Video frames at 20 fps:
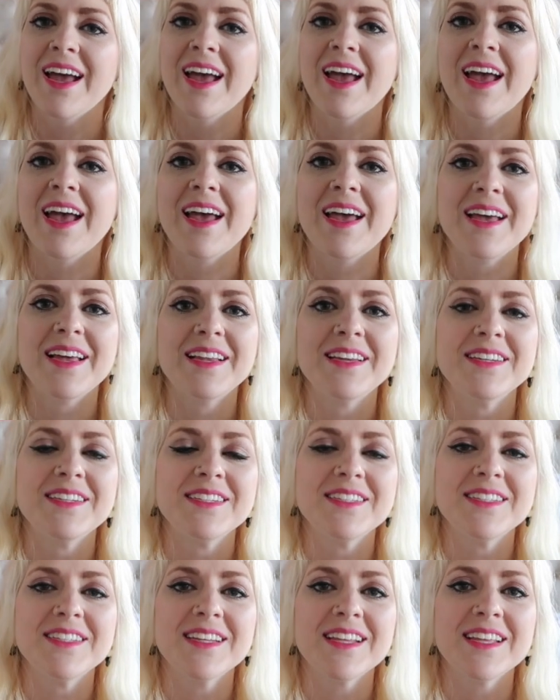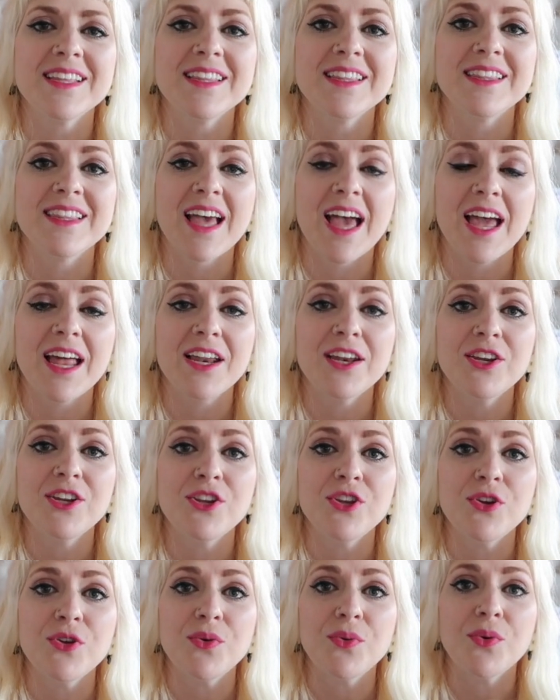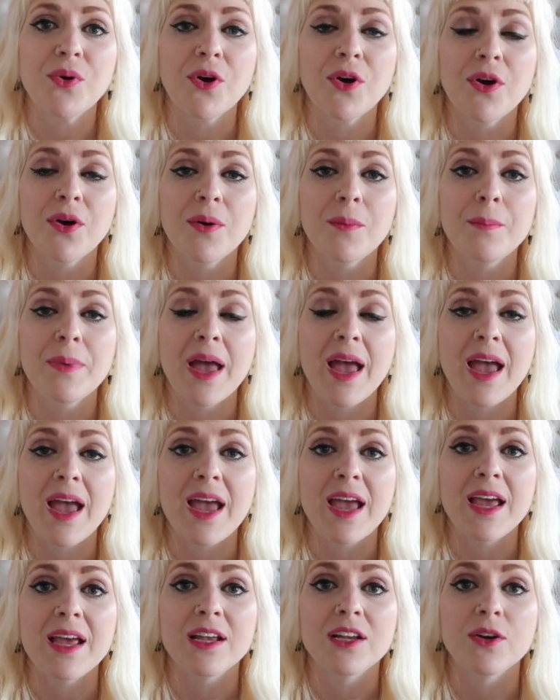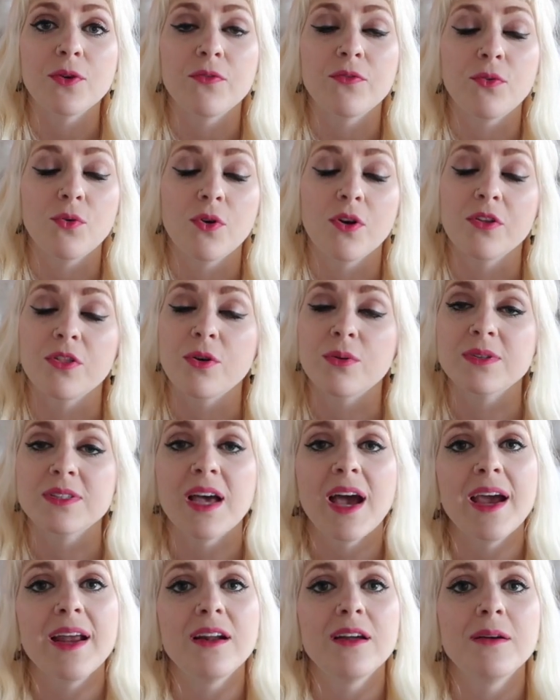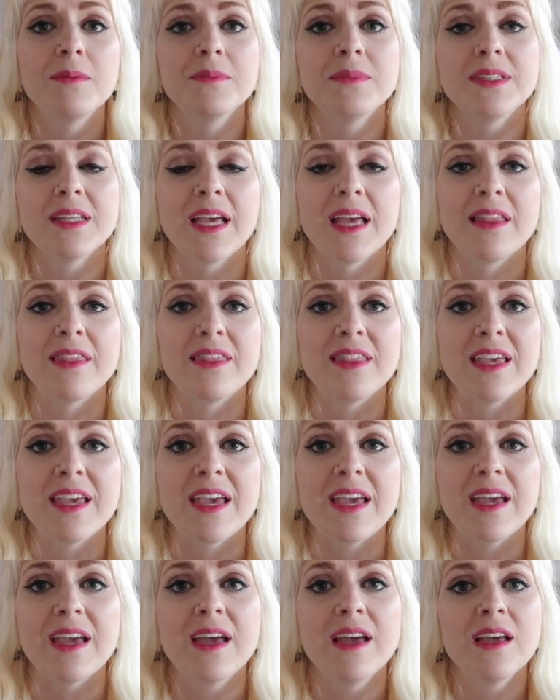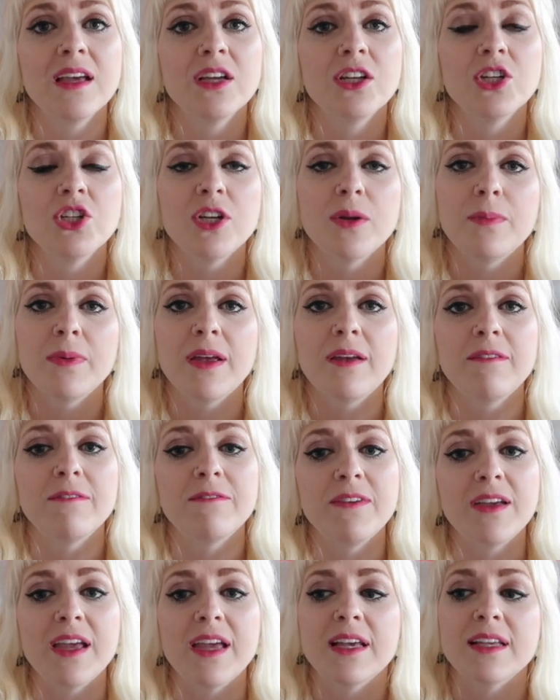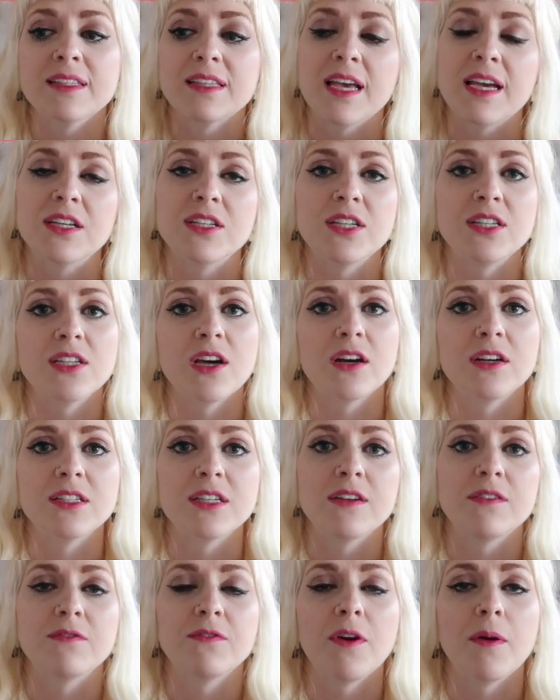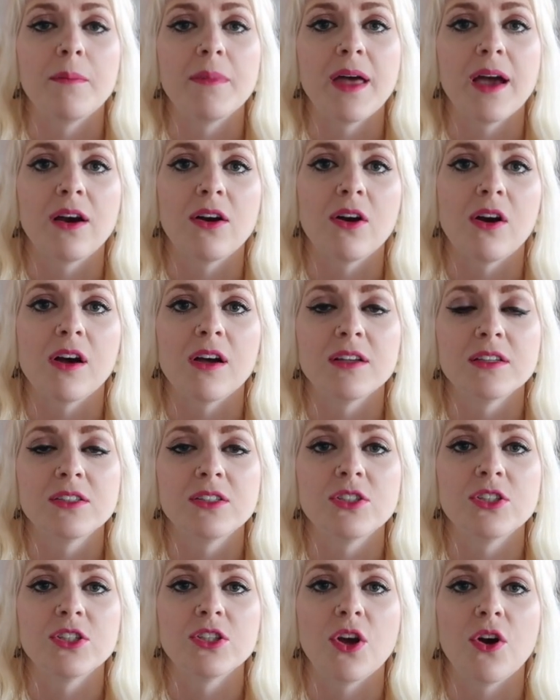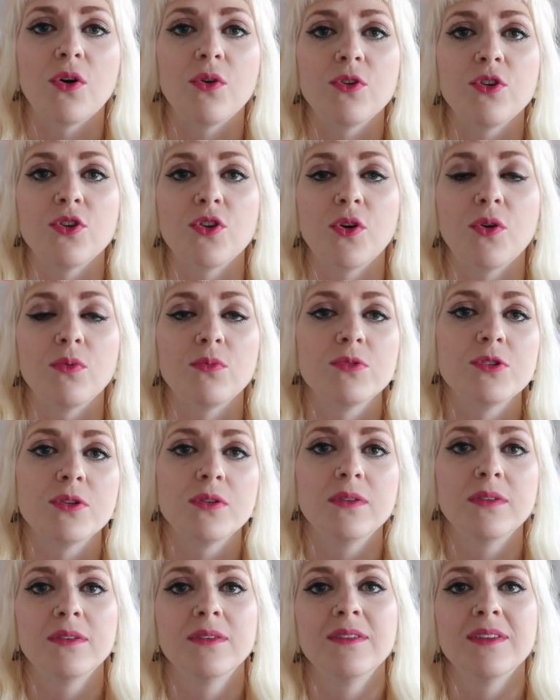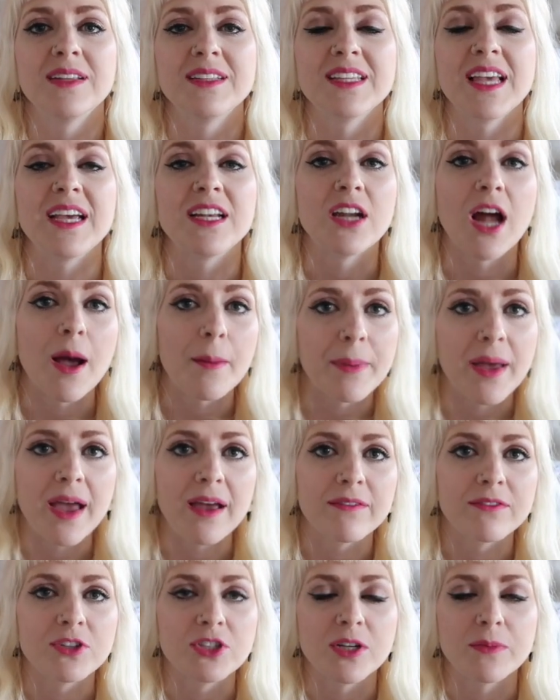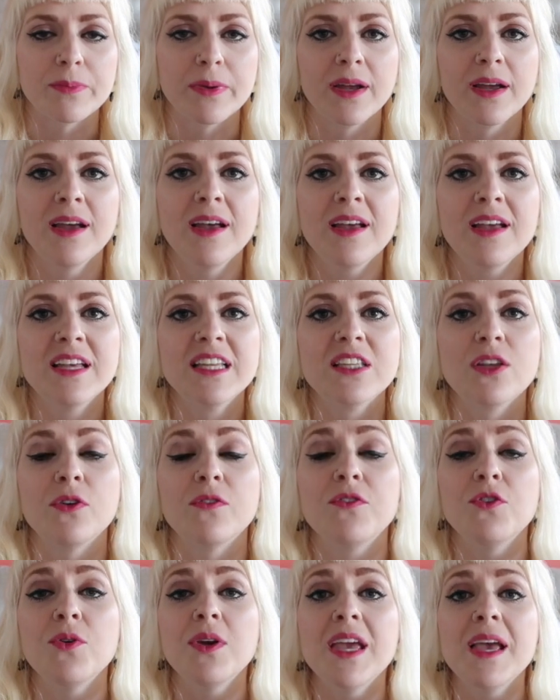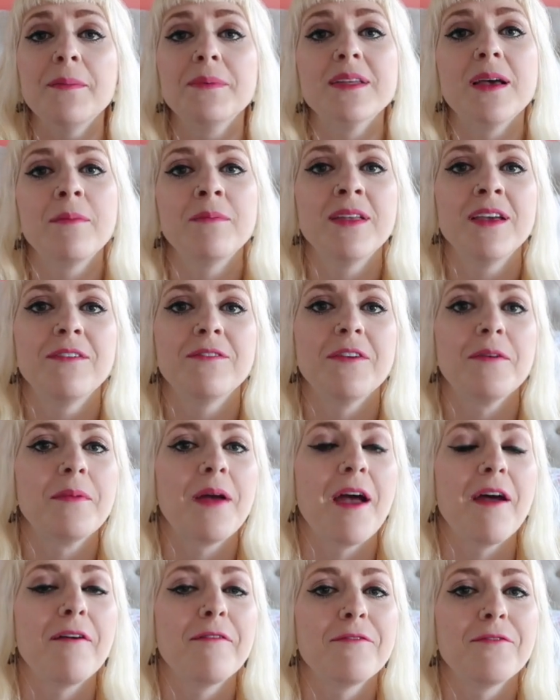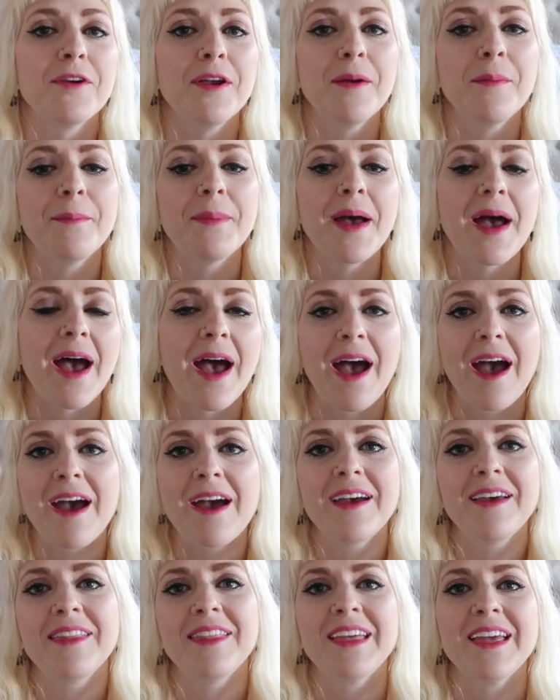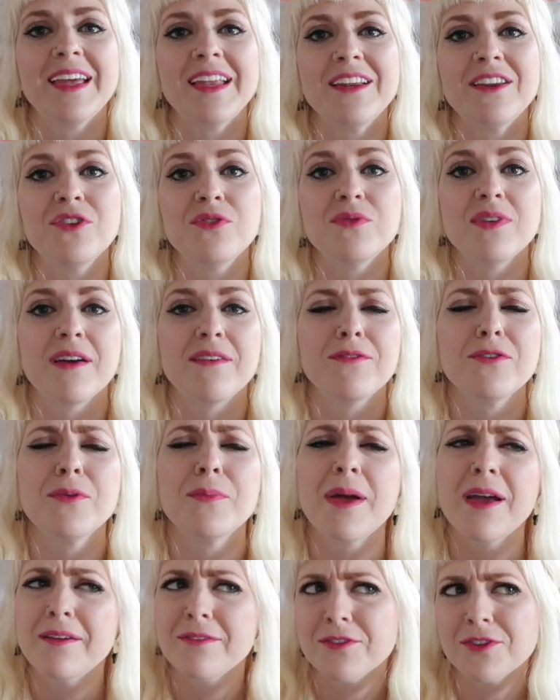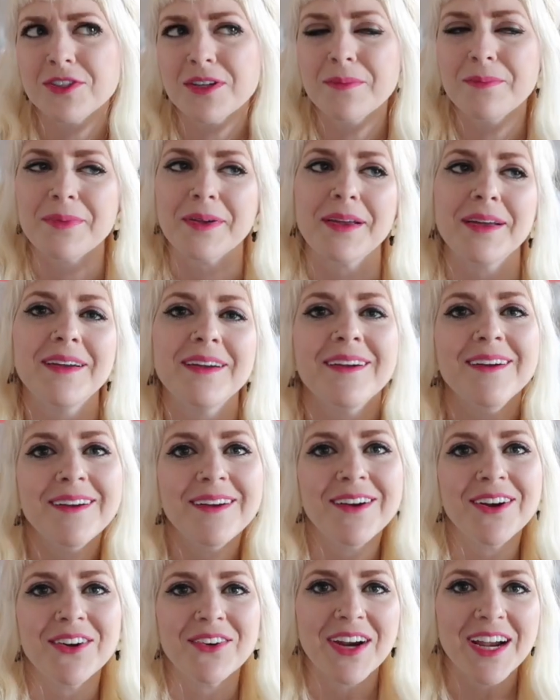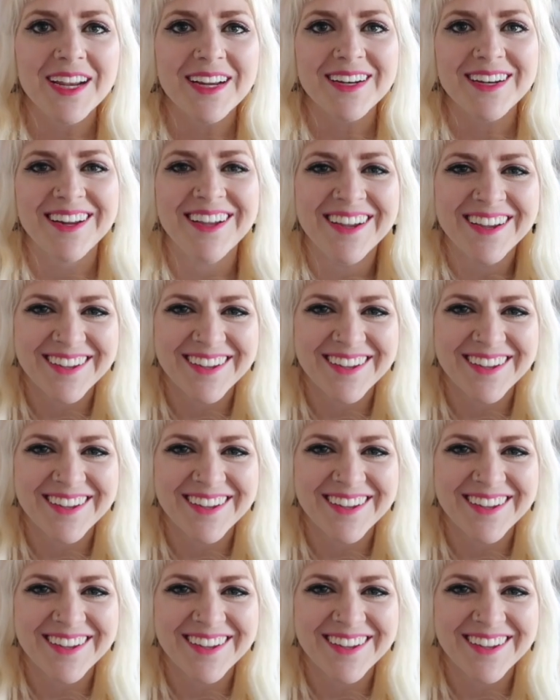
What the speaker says: And then you pay for those items, and the shipping fee is like deducted from that cost. So you don't, it's like not paying for shipping. So if you keep something from every bag, then you never pay for shipping, right?